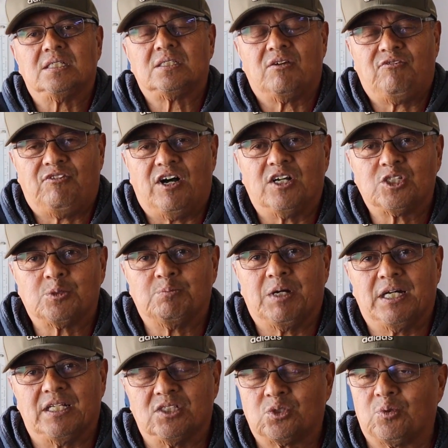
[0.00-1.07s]
Just a Fox
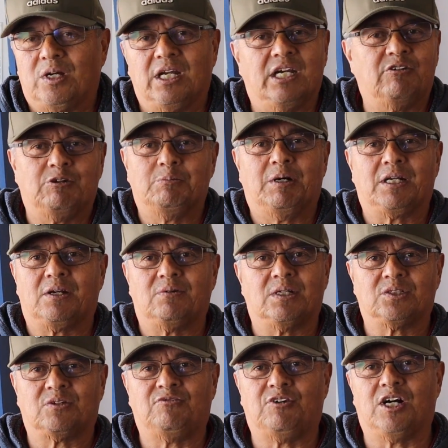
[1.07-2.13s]
body is why everybody
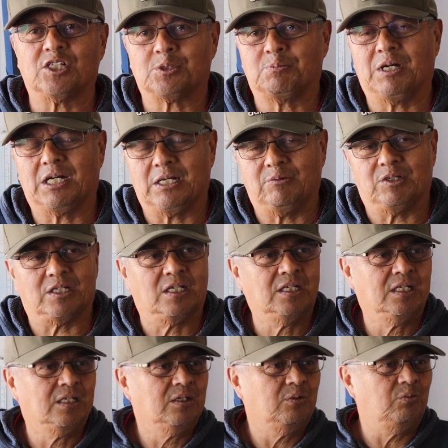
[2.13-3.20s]
runs a Fox body with
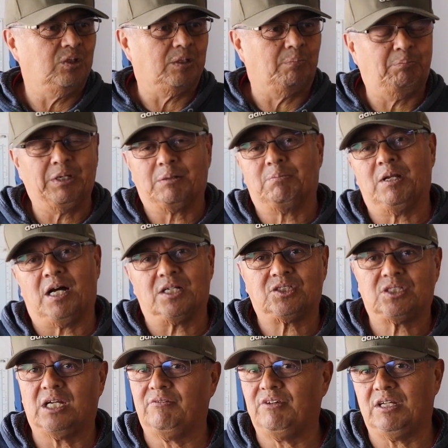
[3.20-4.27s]
a big
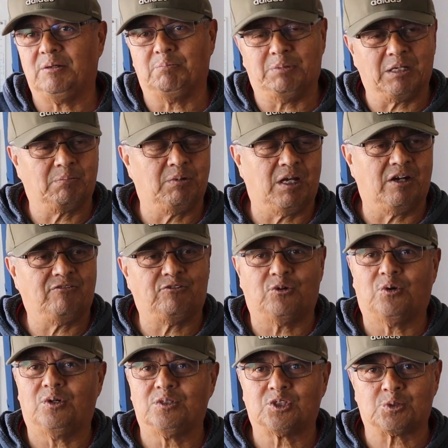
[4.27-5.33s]
block Chevy, big block
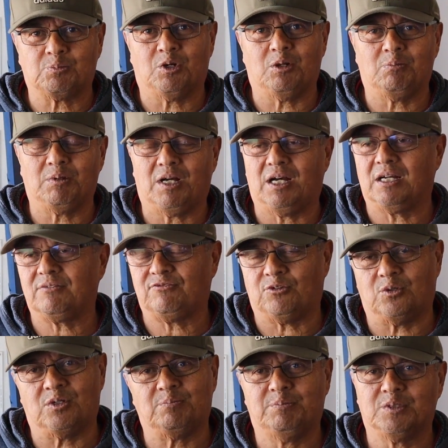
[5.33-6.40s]
Ford, small block
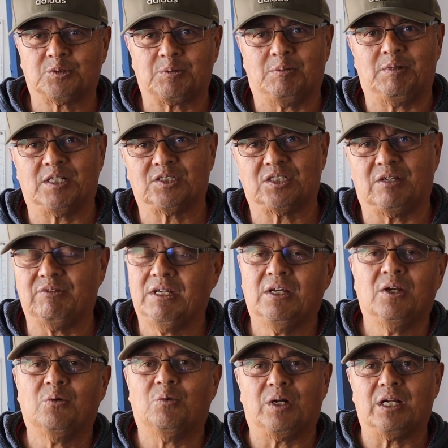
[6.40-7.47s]
Ford, small block Chevy,
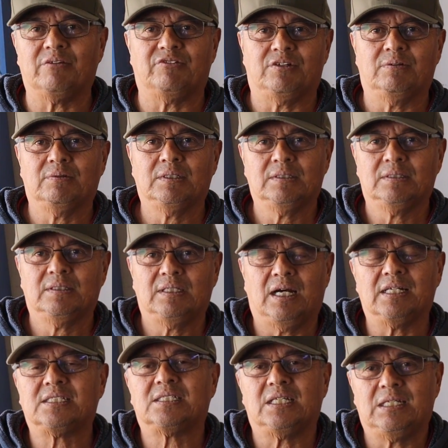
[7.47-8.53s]
whatever.
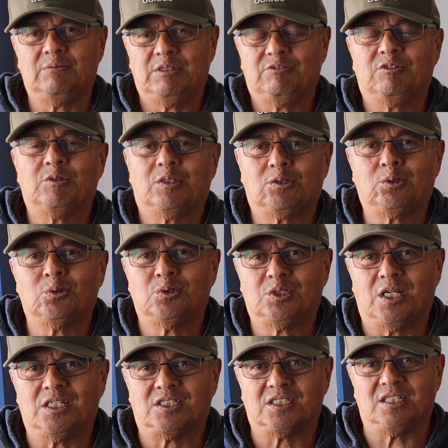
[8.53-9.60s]
I've seen him even on
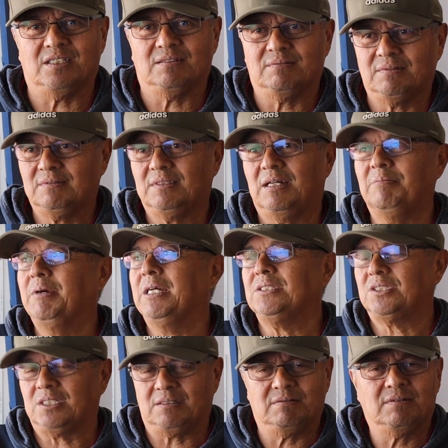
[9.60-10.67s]
2JZ.
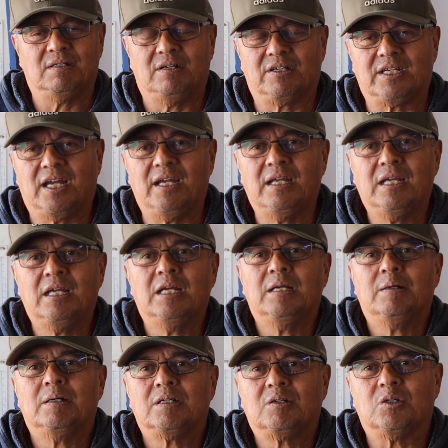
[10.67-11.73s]
Amazing, okay?
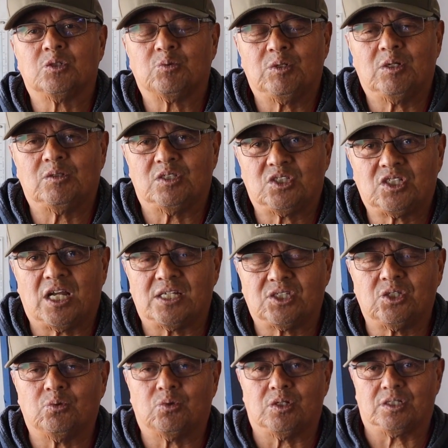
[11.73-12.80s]
Because we know the
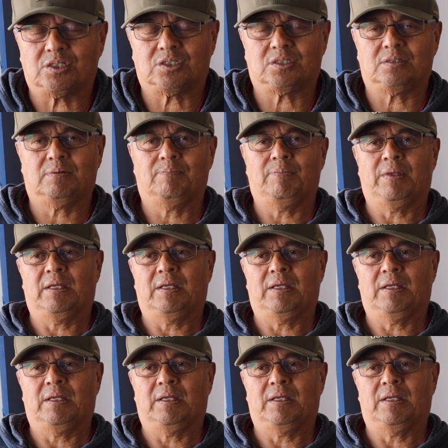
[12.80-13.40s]
chassis works.